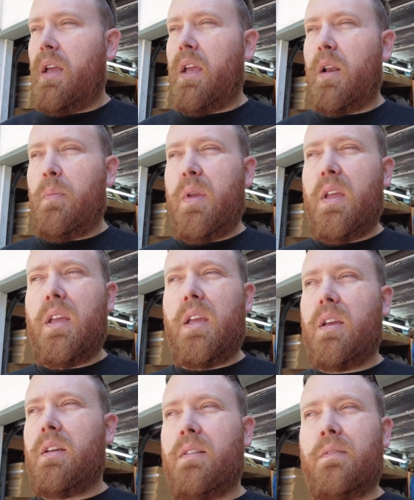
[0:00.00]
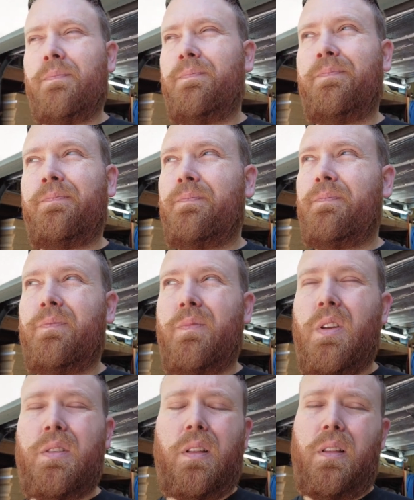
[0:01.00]
it'll be
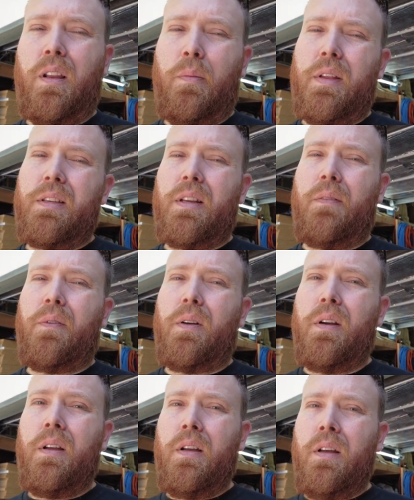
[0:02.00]
just a little bit stiffer.